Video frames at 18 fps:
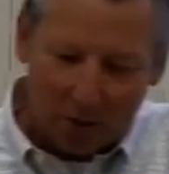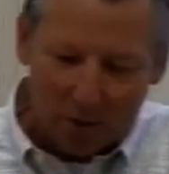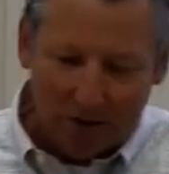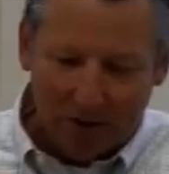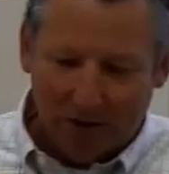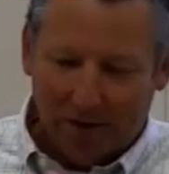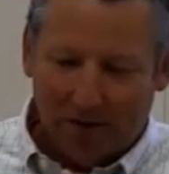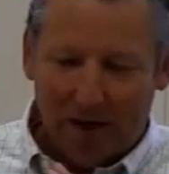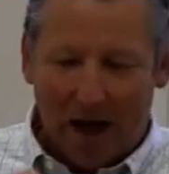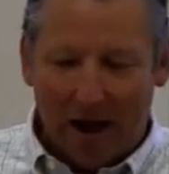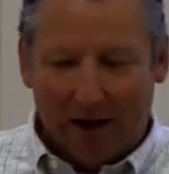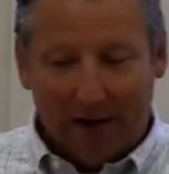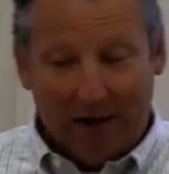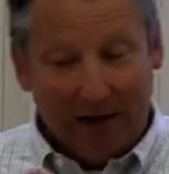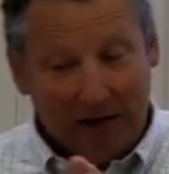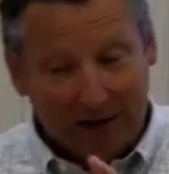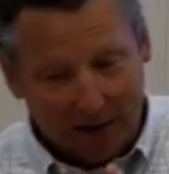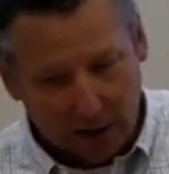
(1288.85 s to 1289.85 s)
Without going into a
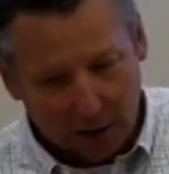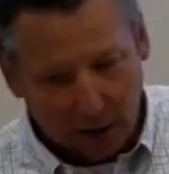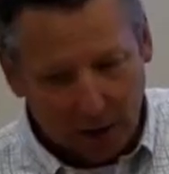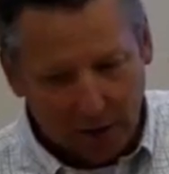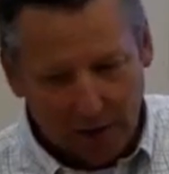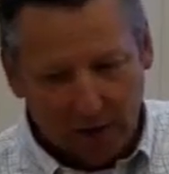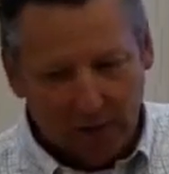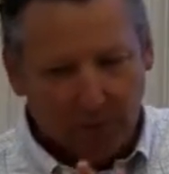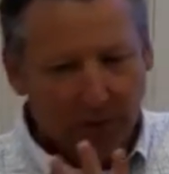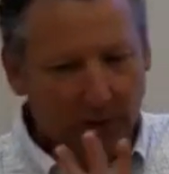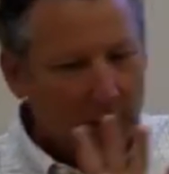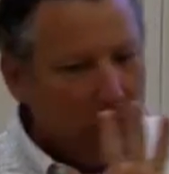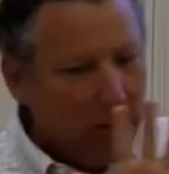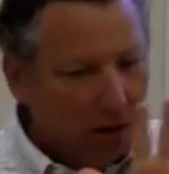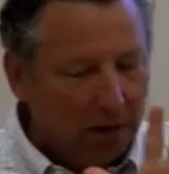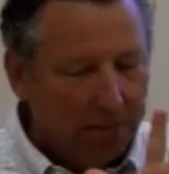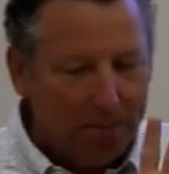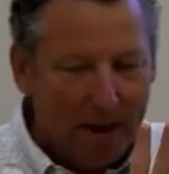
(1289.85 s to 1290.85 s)
lot of detail on this,
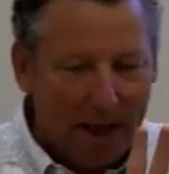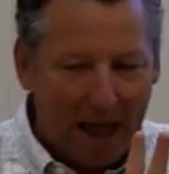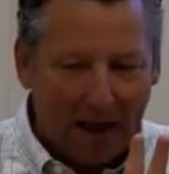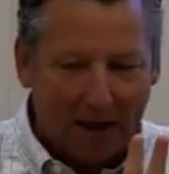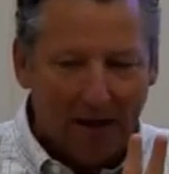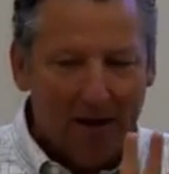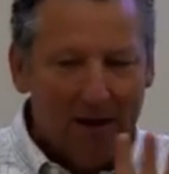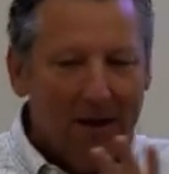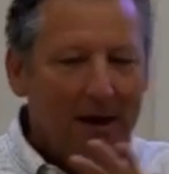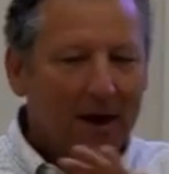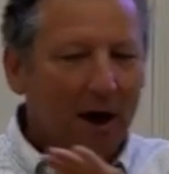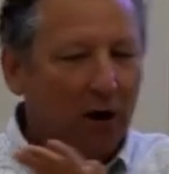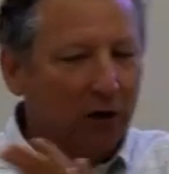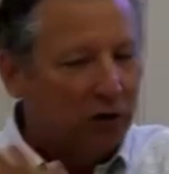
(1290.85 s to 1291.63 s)
but if you look back,